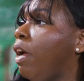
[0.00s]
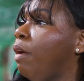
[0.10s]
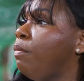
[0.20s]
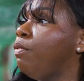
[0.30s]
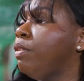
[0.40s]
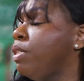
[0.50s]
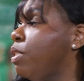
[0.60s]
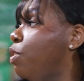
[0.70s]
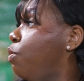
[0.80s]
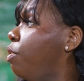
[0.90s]
You
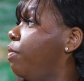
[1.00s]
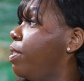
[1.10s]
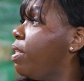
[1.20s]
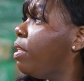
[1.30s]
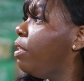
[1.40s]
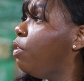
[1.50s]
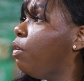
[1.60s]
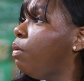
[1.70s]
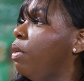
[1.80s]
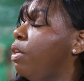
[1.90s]
release endorphins,
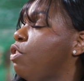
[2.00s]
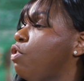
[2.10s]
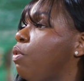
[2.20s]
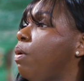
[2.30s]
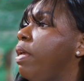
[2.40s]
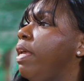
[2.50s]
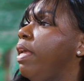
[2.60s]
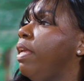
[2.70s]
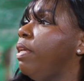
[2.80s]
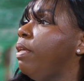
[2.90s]
and so
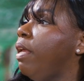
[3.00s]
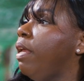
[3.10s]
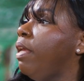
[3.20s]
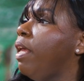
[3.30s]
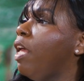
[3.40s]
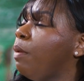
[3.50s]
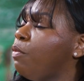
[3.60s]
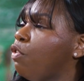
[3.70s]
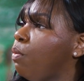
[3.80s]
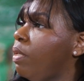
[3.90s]
it
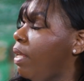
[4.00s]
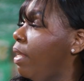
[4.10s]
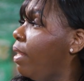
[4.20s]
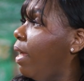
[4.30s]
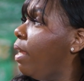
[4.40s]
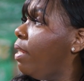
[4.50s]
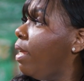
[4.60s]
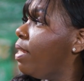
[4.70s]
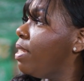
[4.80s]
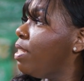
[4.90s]
helps you in
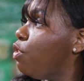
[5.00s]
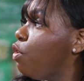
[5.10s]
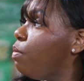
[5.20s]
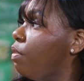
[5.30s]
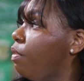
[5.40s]
that sense, in terms